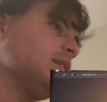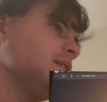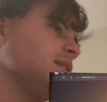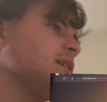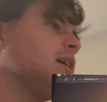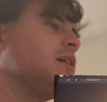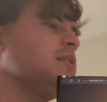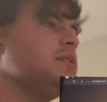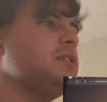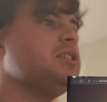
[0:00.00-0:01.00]
yeah,
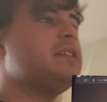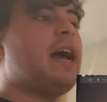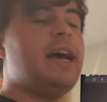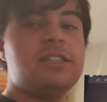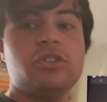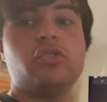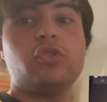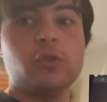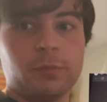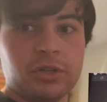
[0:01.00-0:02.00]
honestly, just as a
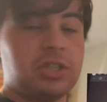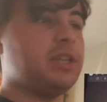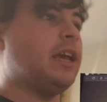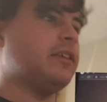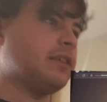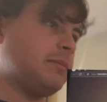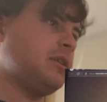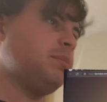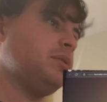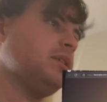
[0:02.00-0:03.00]
super chase, I'm
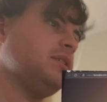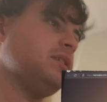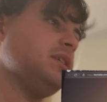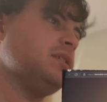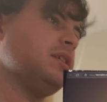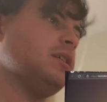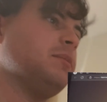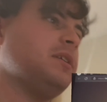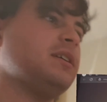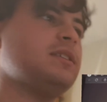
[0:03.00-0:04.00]
gonna put it C tier
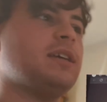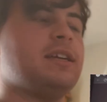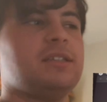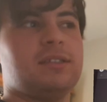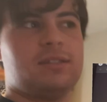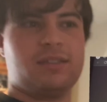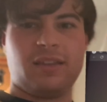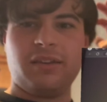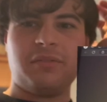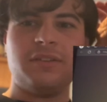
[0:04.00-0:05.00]
because they
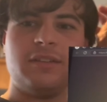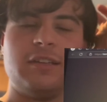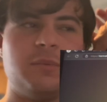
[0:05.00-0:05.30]
didn't really need to be